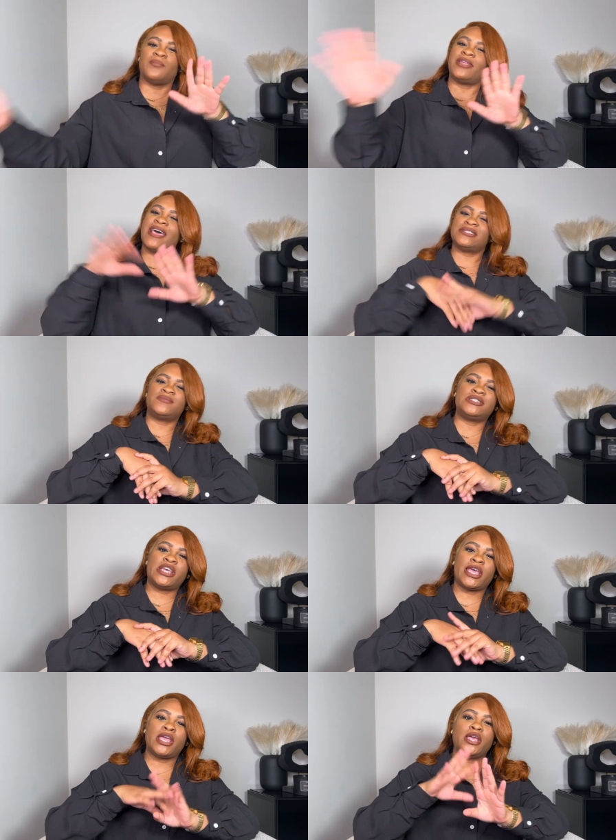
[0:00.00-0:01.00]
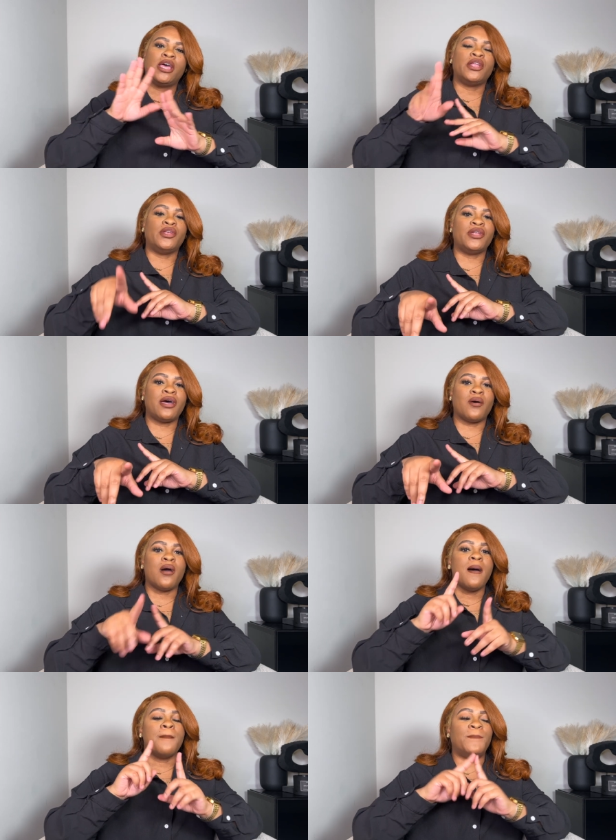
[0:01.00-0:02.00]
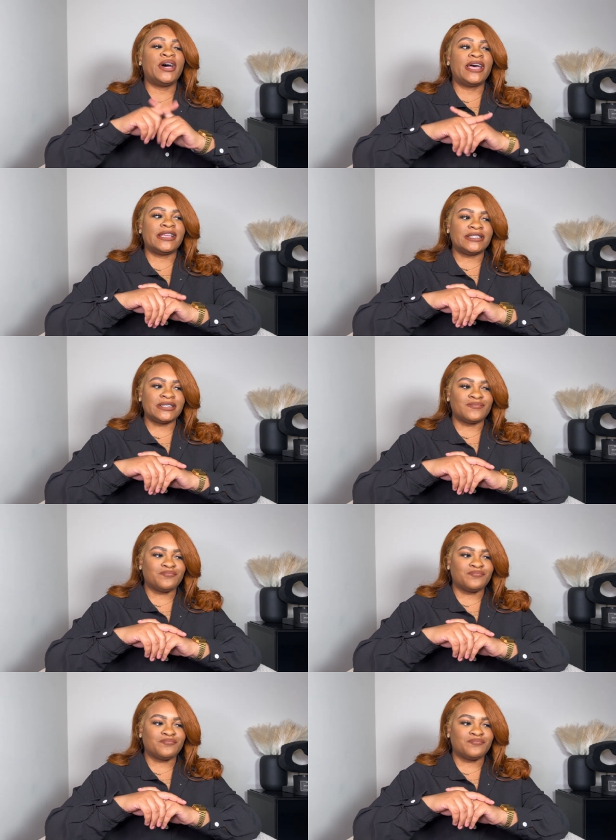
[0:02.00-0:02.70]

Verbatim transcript: But as of today, no. But,